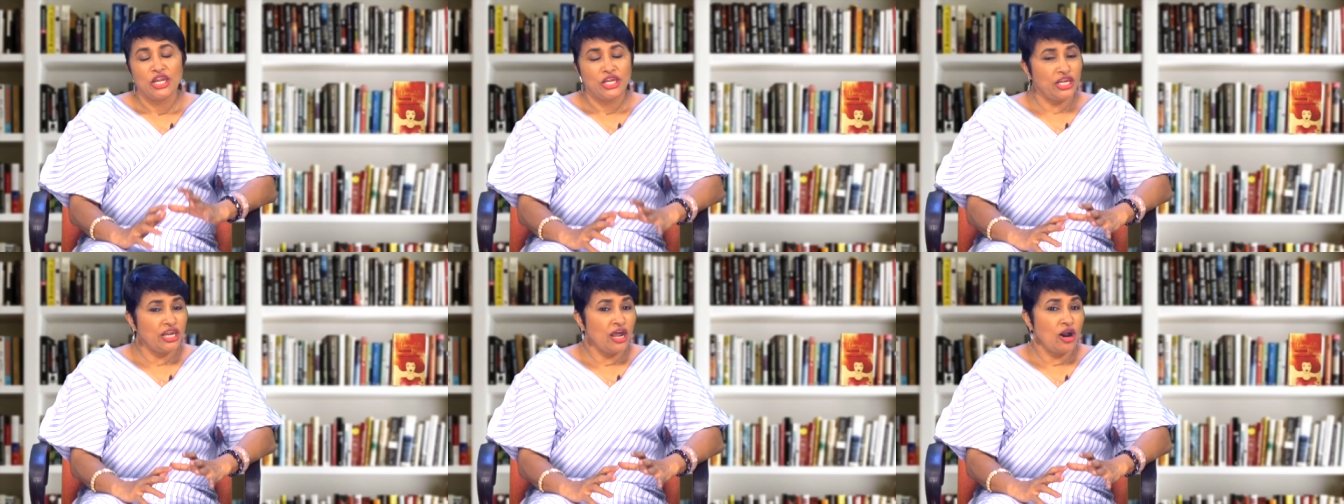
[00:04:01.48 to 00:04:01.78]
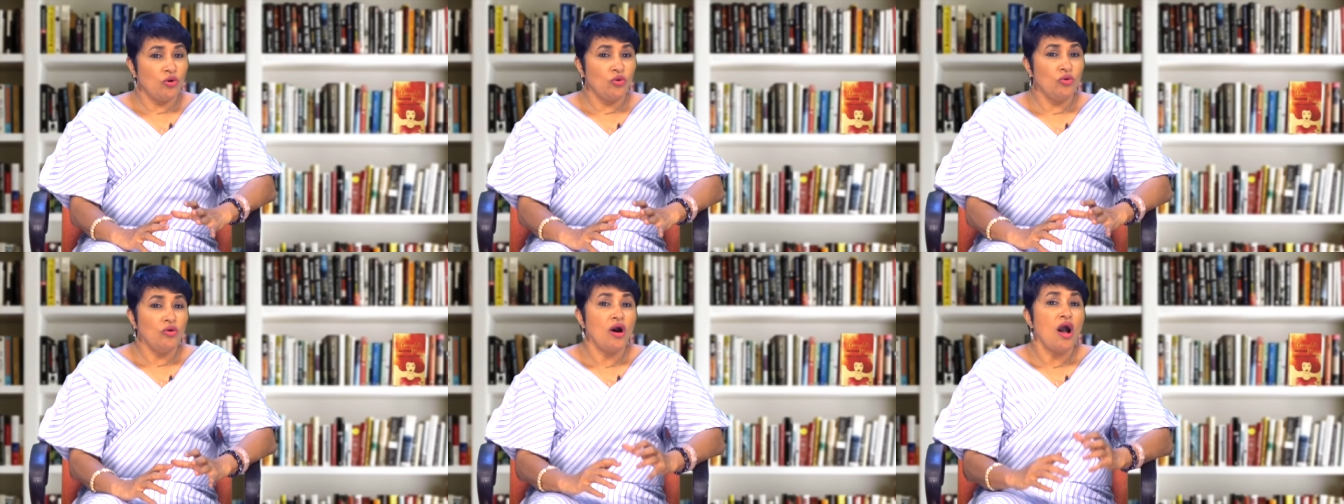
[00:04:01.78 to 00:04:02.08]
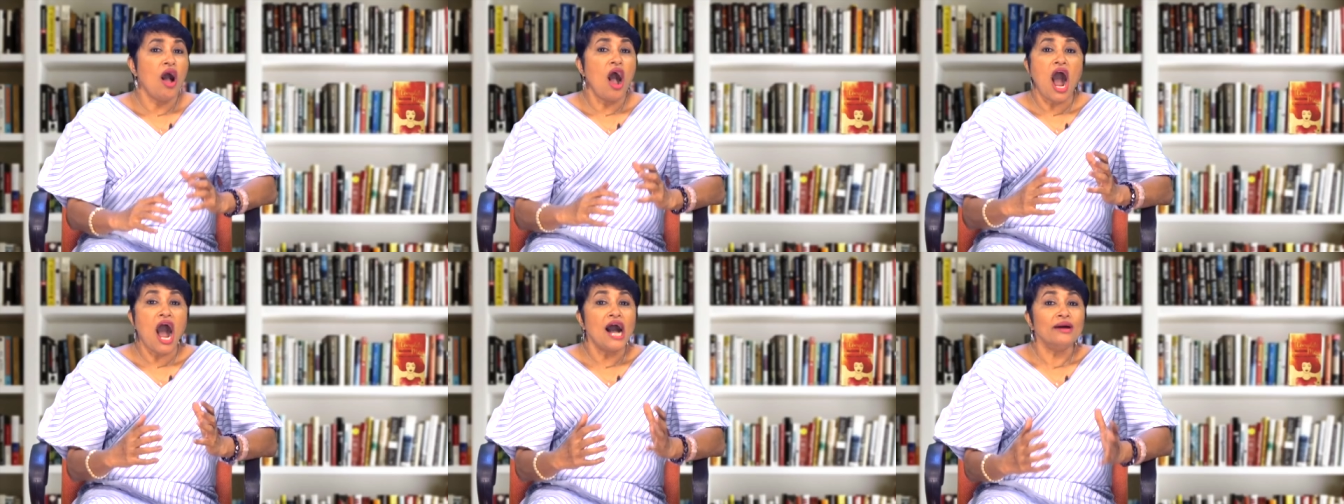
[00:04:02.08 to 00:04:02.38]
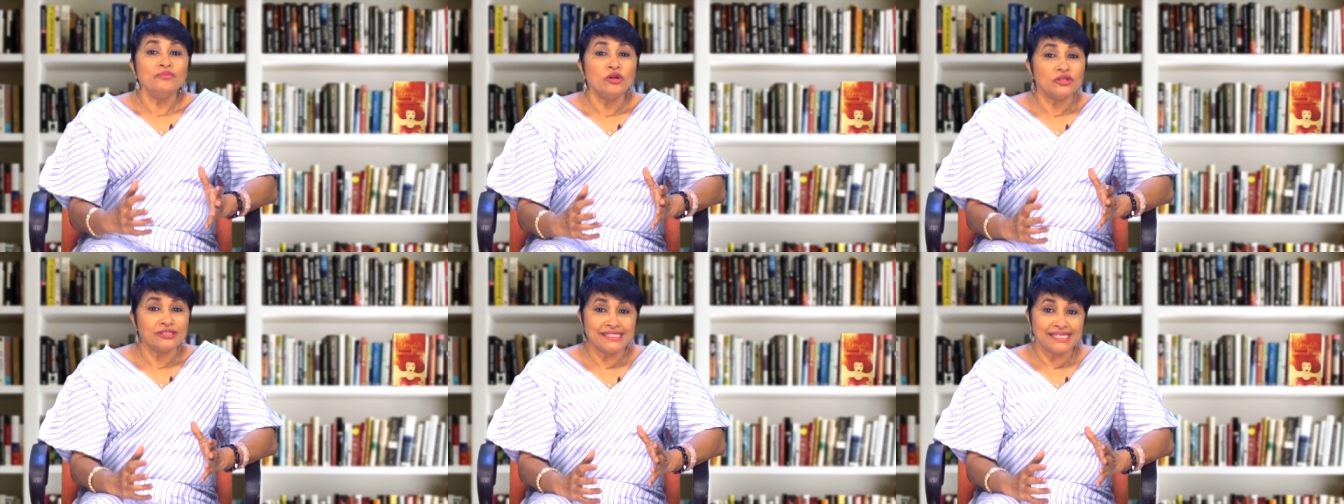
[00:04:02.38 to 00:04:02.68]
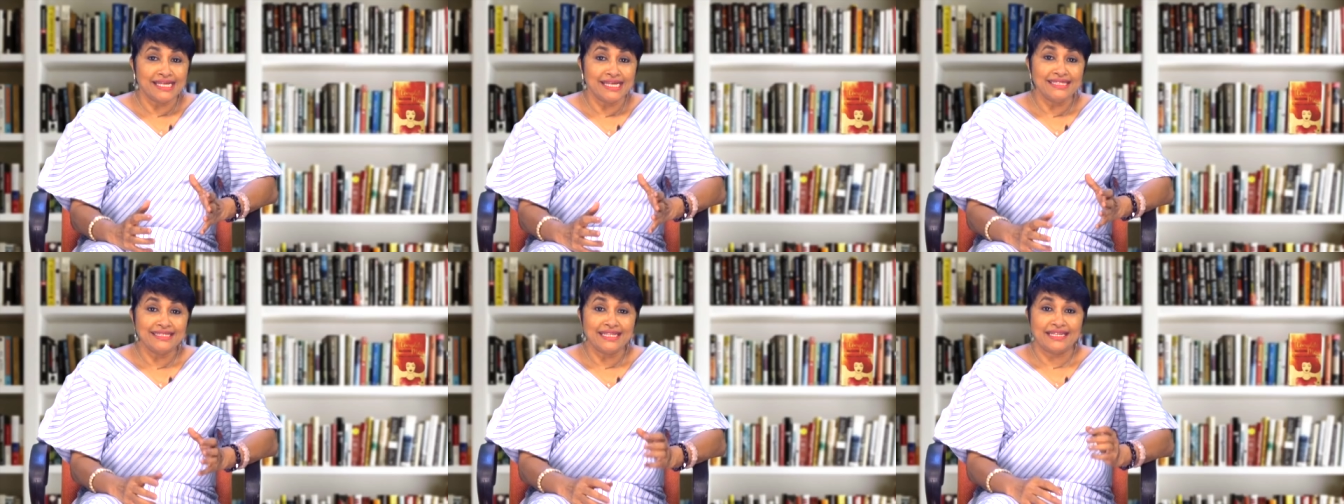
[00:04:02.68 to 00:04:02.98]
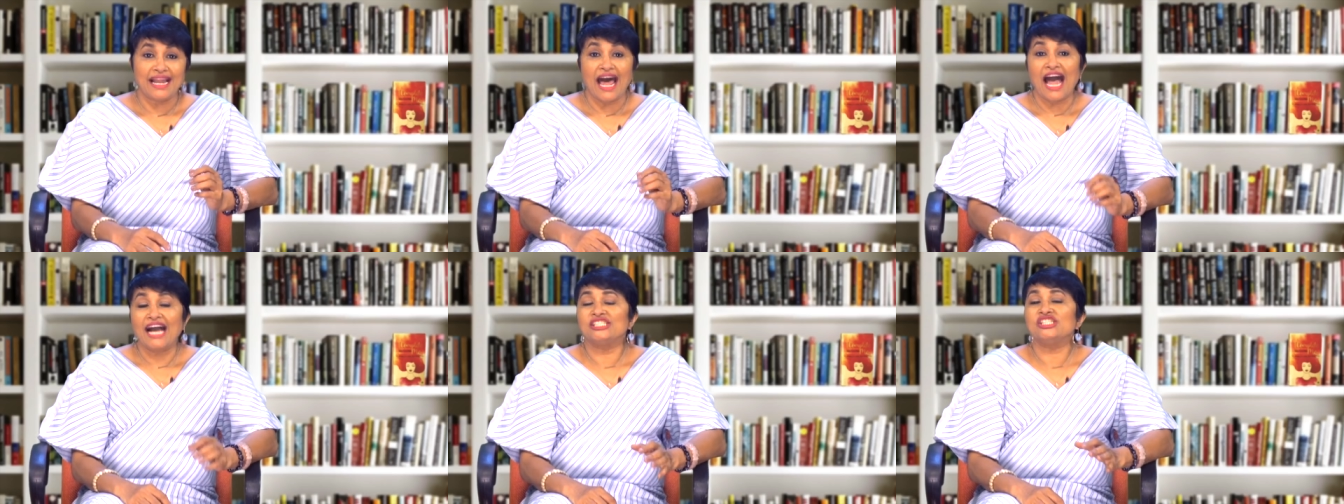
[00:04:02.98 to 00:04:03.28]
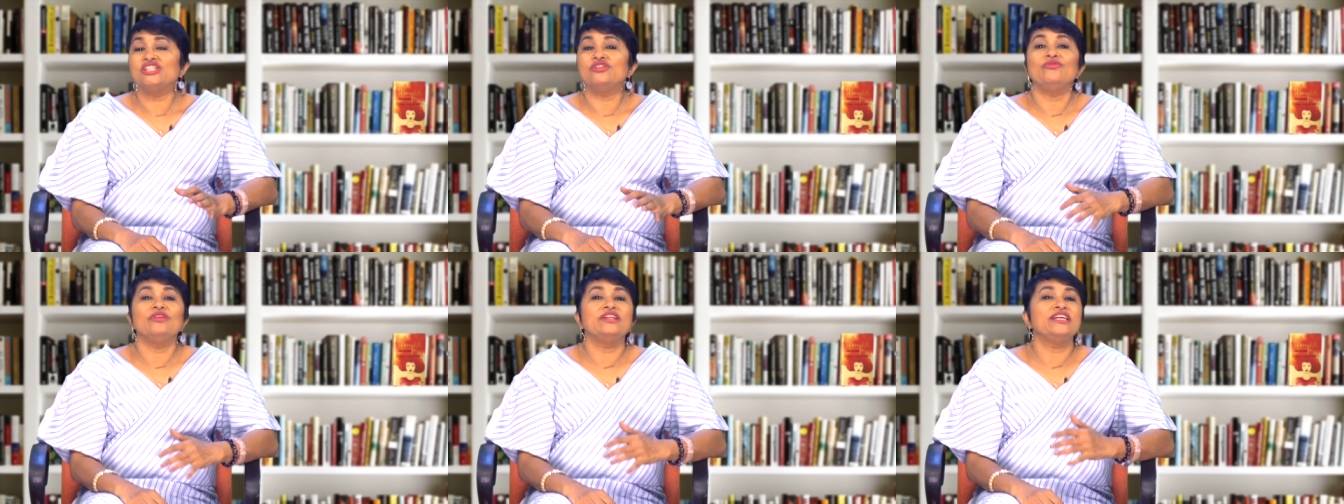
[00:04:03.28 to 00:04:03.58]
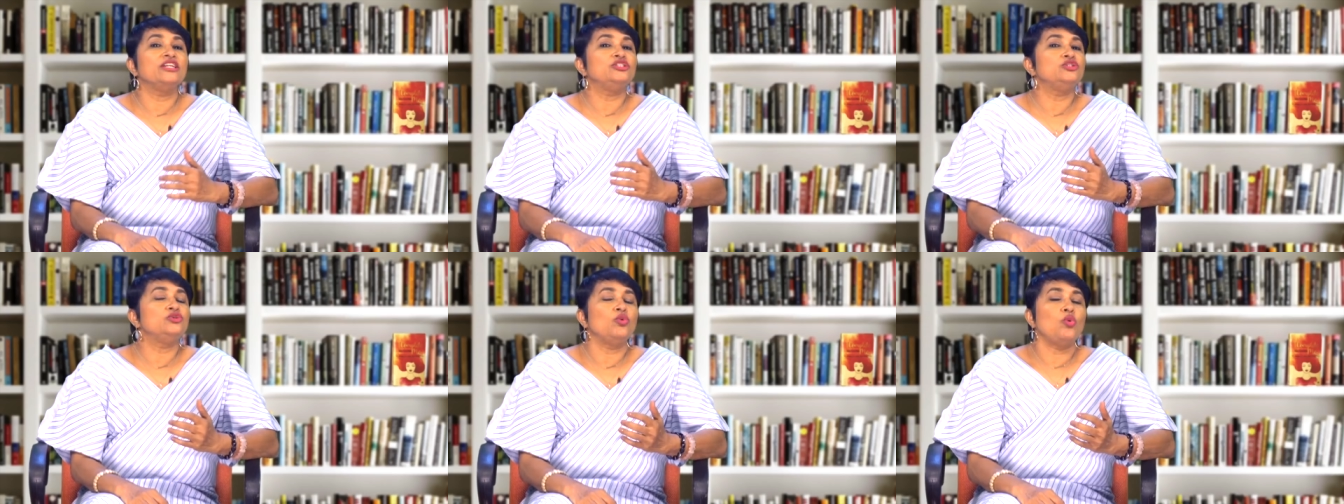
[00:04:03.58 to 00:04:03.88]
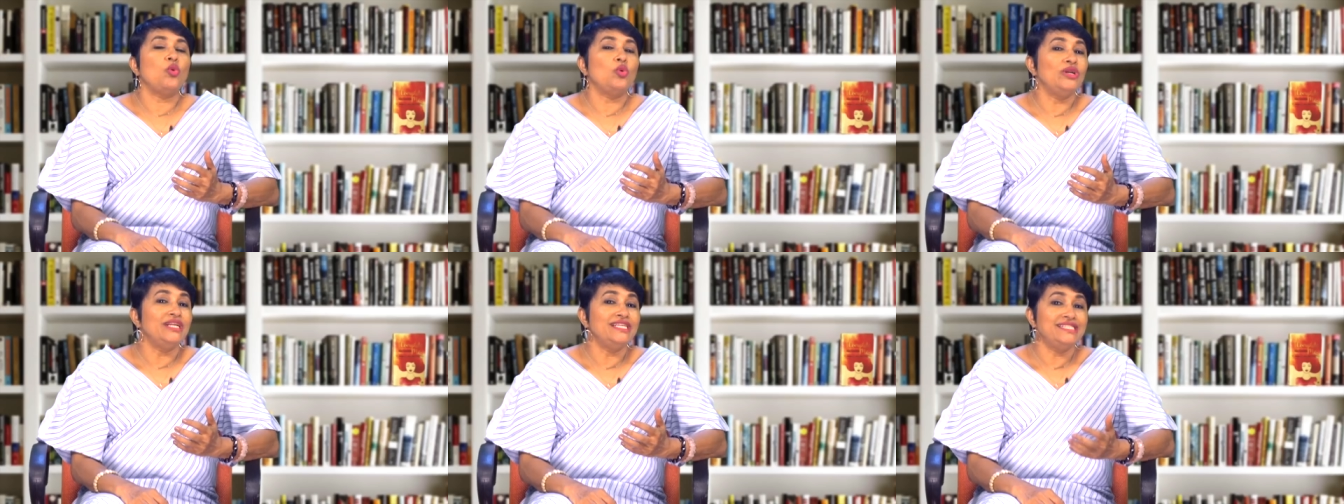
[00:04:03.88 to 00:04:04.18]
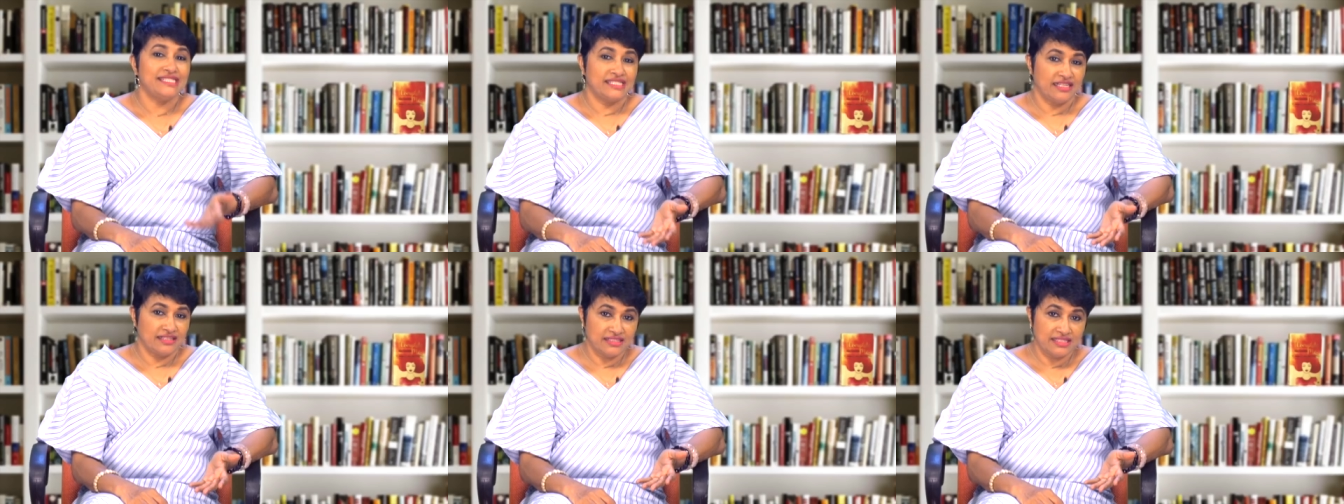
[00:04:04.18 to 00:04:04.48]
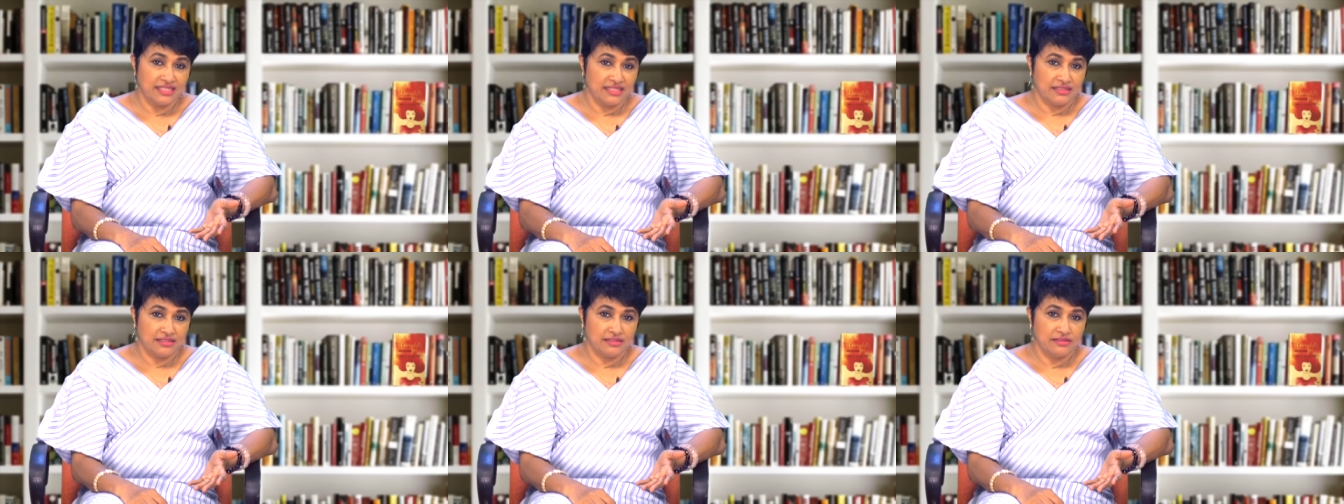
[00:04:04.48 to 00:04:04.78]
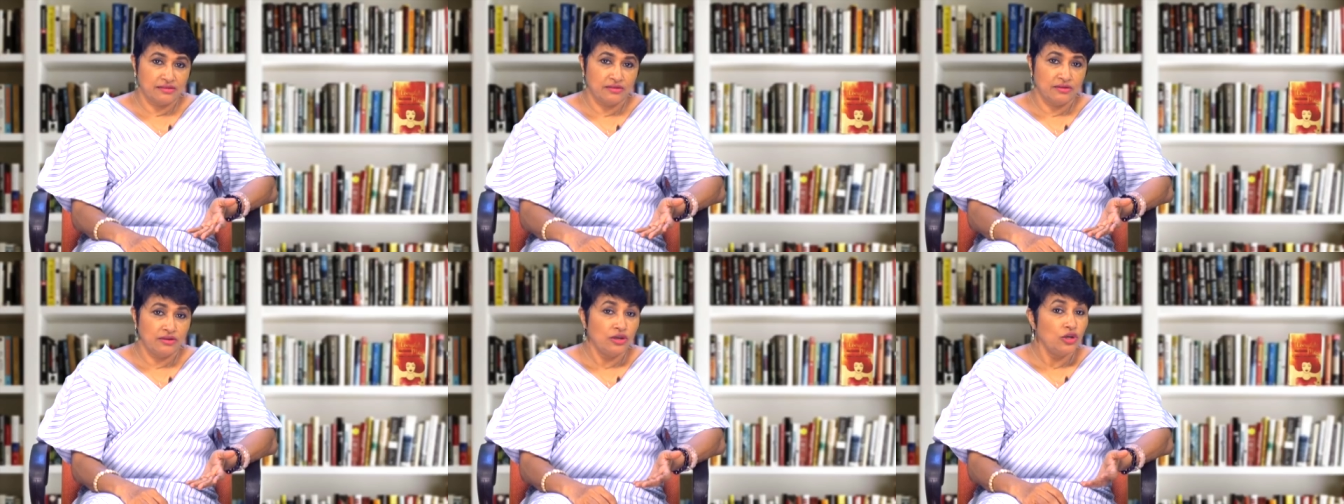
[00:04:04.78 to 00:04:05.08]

Now, I'm not saying that action will get you only success.